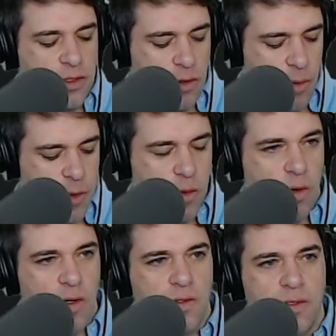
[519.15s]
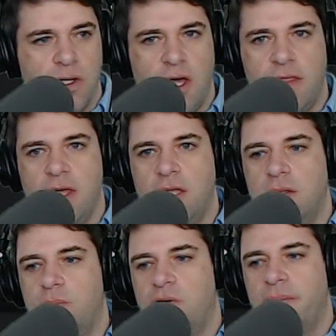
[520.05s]
So OpenCores, I think
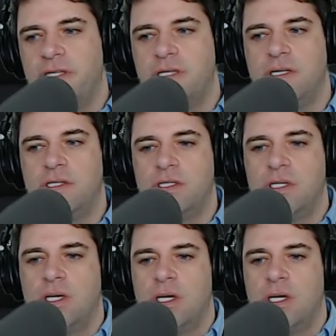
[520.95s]
the premise is